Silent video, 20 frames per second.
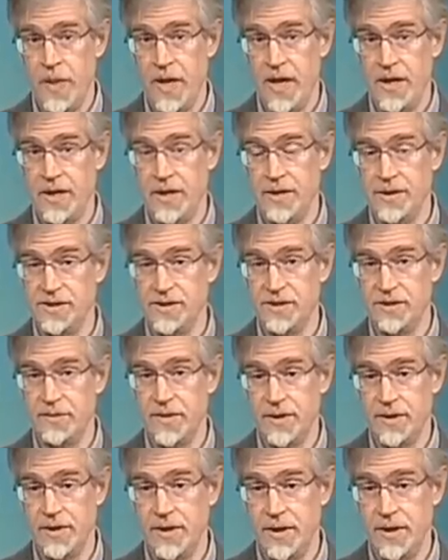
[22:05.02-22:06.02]

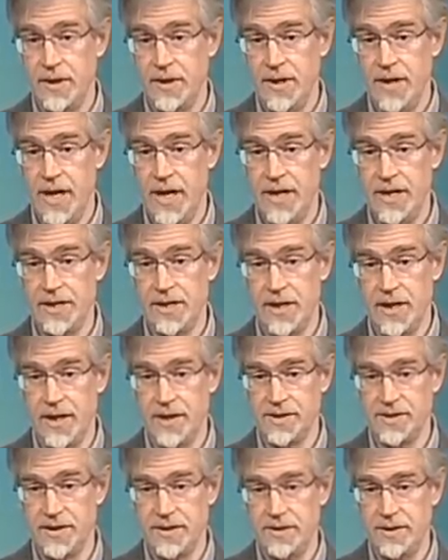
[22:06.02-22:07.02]
antihistamine,
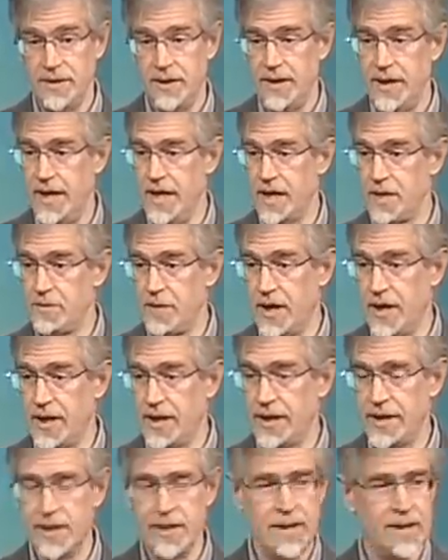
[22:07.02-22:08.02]
antitoxin,
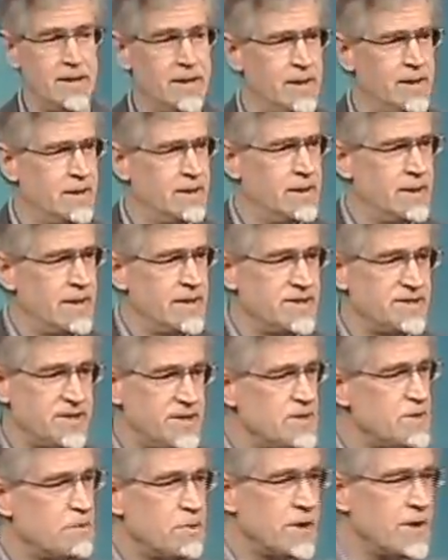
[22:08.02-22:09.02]
antibiotic. You
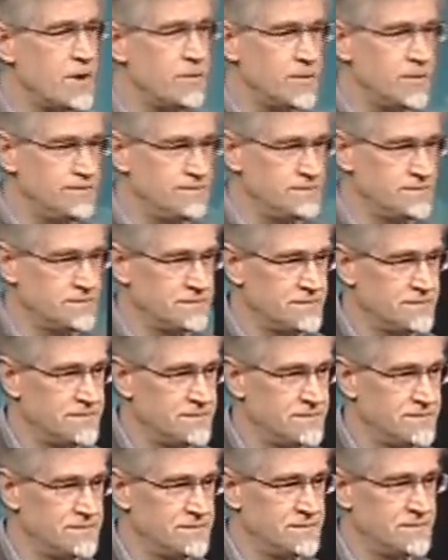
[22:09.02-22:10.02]
see the problem?
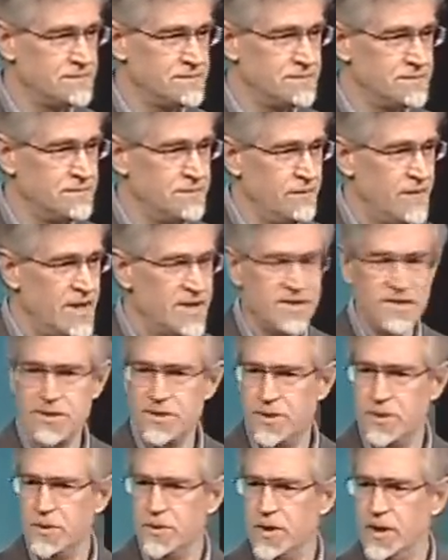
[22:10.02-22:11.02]
It's
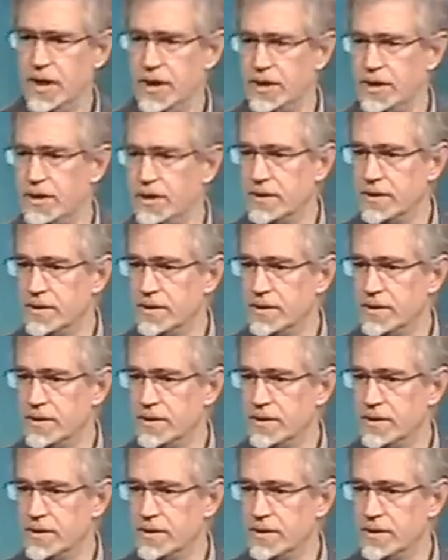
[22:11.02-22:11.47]
too good.